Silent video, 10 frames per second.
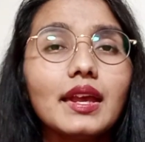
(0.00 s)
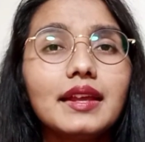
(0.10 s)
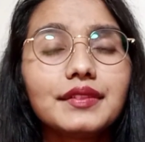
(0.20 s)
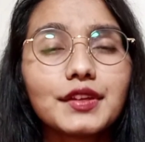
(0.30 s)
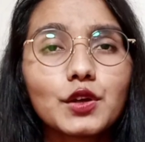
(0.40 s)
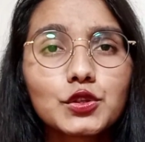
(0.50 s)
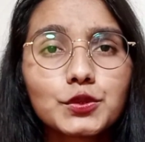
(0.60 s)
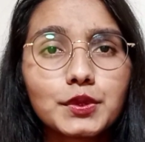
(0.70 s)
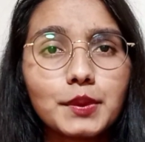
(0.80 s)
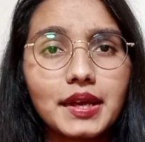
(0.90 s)
And they
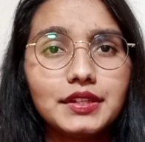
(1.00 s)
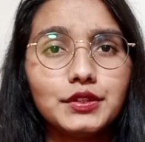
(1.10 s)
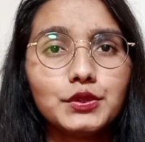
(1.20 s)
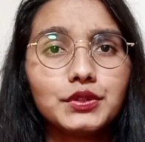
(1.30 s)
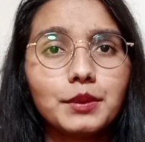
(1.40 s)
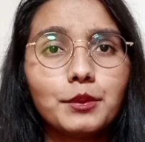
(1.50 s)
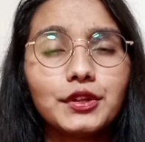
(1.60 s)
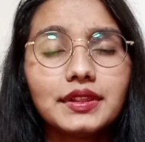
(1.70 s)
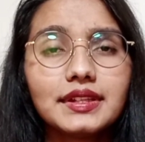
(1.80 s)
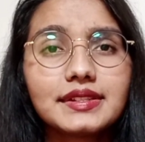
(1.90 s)
also provide you the
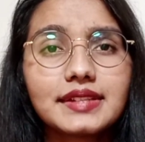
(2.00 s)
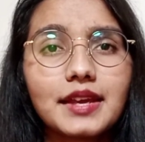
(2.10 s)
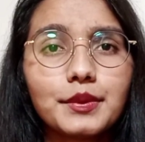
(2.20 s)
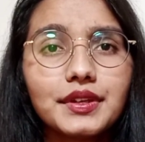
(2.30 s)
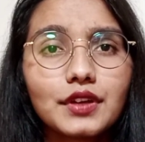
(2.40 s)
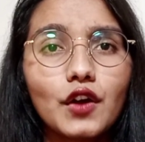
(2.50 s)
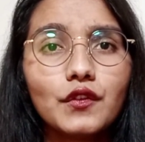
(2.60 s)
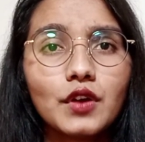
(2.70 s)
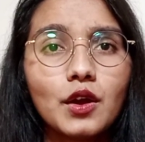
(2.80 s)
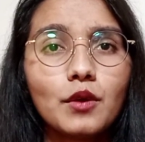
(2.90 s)
monthly stipend
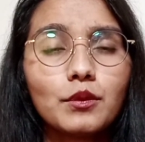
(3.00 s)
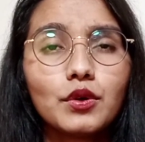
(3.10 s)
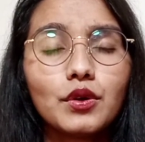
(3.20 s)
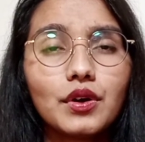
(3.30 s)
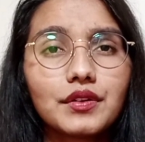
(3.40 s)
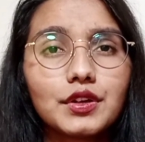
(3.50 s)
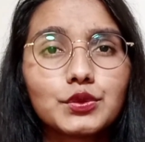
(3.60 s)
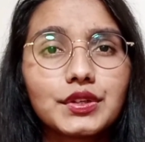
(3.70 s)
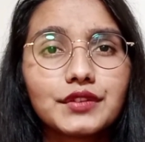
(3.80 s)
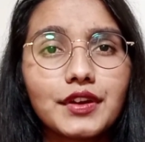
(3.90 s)
of
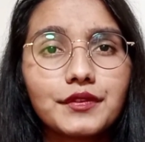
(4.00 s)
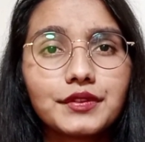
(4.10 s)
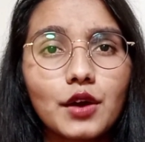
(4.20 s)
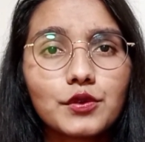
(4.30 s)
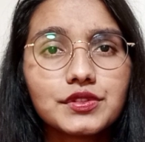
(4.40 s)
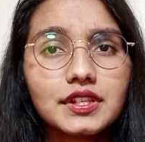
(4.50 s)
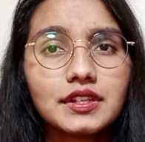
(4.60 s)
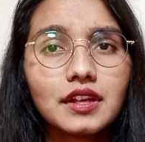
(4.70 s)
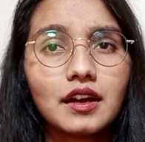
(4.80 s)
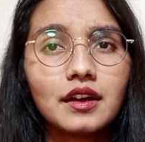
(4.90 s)

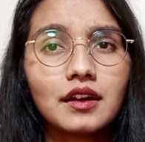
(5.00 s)
425,000